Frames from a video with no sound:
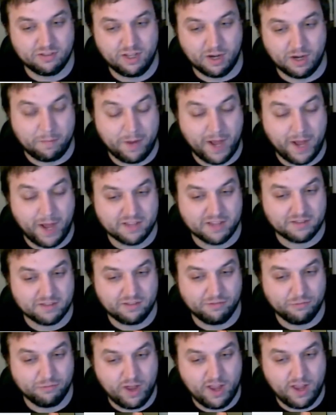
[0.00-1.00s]
in a
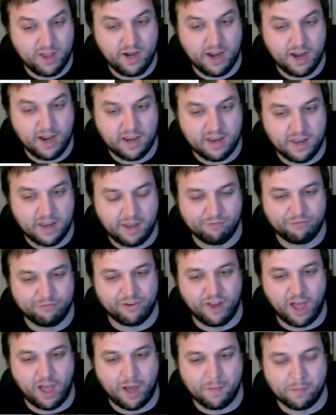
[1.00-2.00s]
positive way and then
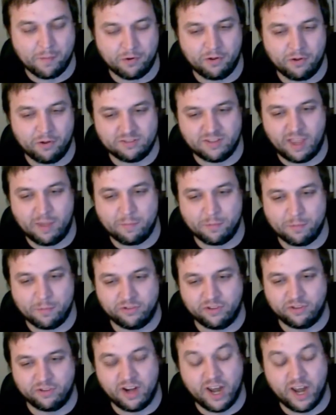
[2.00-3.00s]
phenomenal
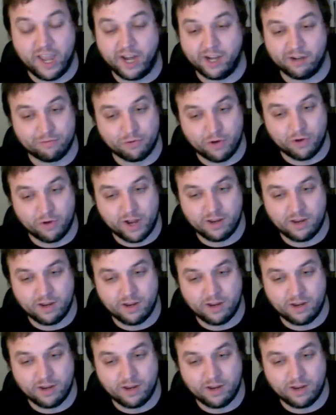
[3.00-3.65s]
examples in a negative way.